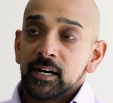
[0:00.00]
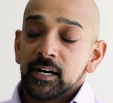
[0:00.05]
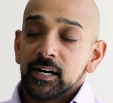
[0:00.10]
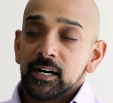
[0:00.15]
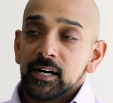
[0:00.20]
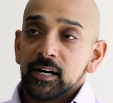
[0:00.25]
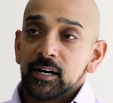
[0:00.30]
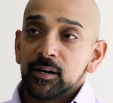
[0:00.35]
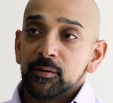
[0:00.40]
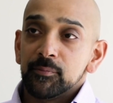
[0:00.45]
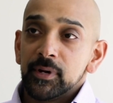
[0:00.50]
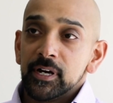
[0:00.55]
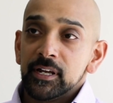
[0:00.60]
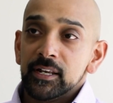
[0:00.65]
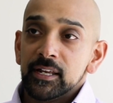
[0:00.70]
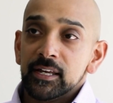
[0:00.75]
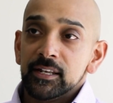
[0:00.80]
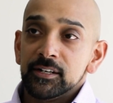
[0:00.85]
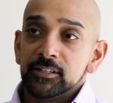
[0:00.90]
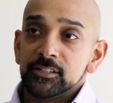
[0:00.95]
Um,
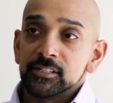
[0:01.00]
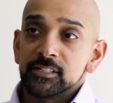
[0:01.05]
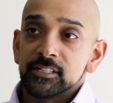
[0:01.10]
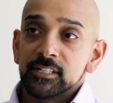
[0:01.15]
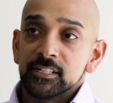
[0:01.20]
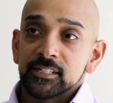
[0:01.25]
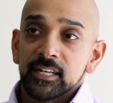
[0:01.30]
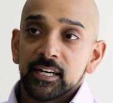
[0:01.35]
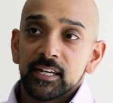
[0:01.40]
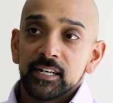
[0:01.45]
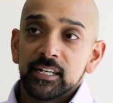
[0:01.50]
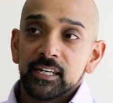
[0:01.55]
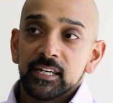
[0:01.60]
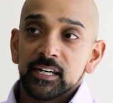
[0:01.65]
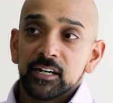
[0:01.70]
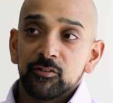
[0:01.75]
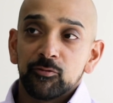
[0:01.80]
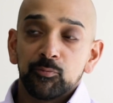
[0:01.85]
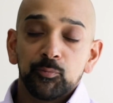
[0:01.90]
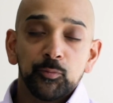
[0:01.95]
and, and, just this
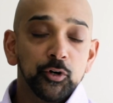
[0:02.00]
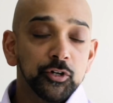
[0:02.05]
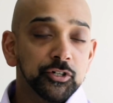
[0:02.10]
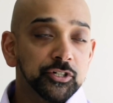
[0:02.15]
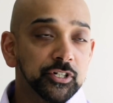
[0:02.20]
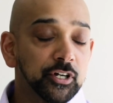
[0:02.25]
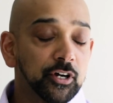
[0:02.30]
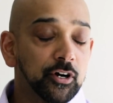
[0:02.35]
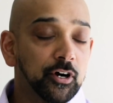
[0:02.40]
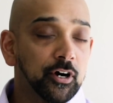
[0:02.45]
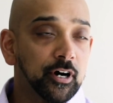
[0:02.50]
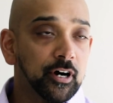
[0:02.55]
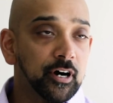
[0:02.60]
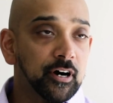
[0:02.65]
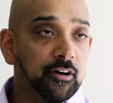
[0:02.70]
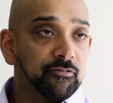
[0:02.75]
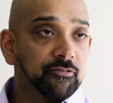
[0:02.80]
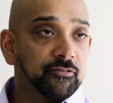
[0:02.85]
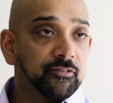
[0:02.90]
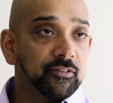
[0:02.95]
idea of pushing
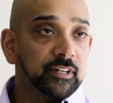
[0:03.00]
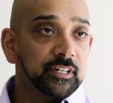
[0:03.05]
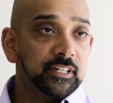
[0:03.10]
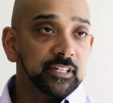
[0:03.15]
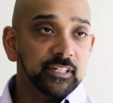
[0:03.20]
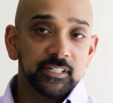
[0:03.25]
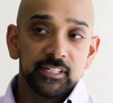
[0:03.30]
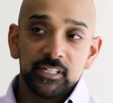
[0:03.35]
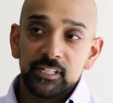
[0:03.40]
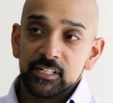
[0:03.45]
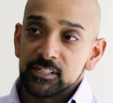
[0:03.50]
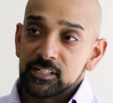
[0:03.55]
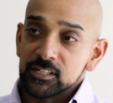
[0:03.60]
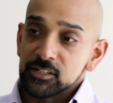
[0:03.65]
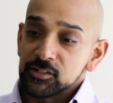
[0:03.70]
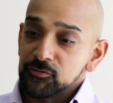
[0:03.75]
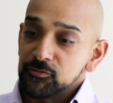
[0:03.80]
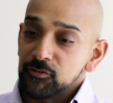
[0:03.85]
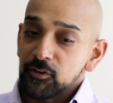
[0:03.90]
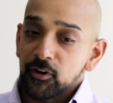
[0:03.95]
off disease
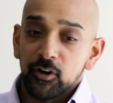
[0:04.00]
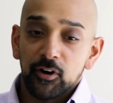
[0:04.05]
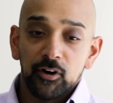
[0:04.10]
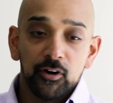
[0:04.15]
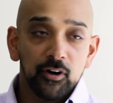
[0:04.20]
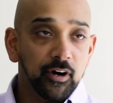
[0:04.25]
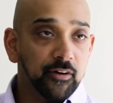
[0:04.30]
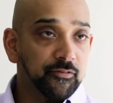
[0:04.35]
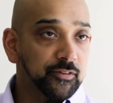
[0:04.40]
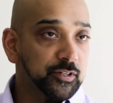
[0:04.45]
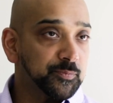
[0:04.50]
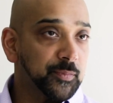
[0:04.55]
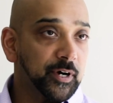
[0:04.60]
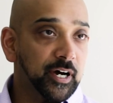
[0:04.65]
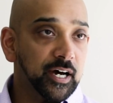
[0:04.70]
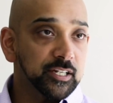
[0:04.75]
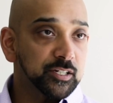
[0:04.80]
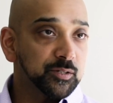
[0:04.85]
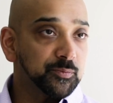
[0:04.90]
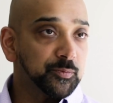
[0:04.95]
as far off as
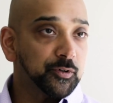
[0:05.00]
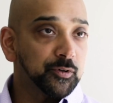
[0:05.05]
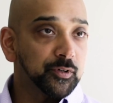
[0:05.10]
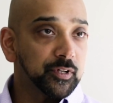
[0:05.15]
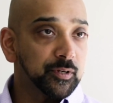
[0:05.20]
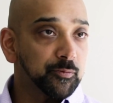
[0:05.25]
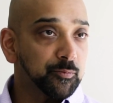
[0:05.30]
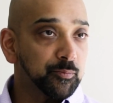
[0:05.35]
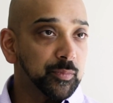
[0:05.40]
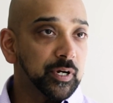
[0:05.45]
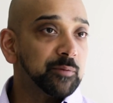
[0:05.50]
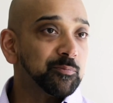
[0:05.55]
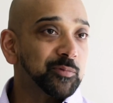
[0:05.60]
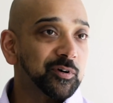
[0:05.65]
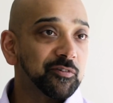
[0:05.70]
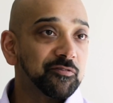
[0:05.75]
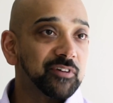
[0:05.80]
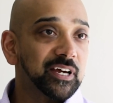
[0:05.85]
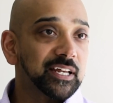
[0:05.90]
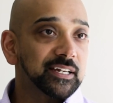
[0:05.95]
possible and, and
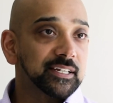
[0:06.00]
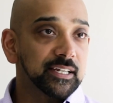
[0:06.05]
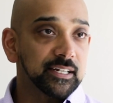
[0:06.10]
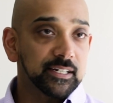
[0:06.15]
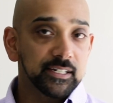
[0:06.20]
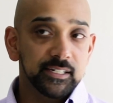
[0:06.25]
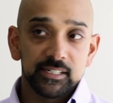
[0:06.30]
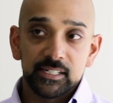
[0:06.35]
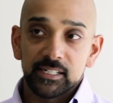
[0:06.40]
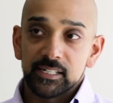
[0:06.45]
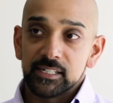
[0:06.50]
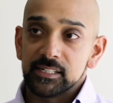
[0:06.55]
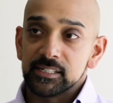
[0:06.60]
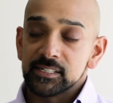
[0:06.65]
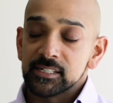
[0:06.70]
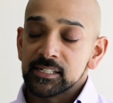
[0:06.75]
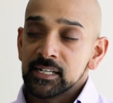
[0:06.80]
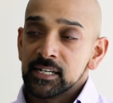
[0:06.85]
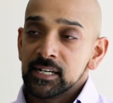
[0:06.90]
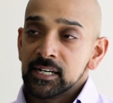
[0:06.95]
preventing
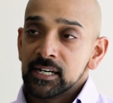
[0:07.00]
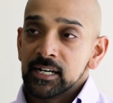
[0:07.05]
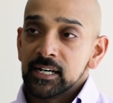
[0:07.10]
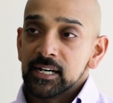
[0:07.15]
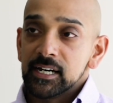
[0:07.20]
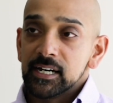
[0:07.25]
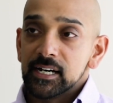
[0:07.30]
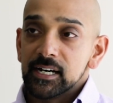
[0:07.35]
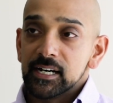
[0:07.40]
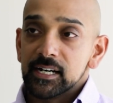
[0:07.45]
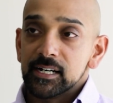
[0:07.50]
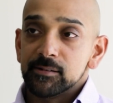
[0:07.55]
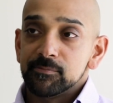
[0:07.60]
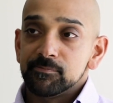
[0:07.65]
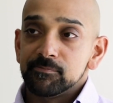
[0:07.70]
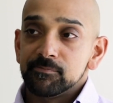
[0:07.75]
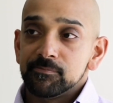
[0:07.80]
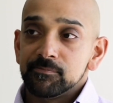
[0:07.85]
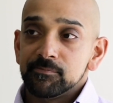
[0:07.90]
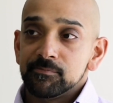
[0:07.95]
disease.
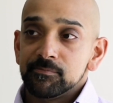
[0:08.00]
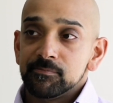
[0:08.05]
Um,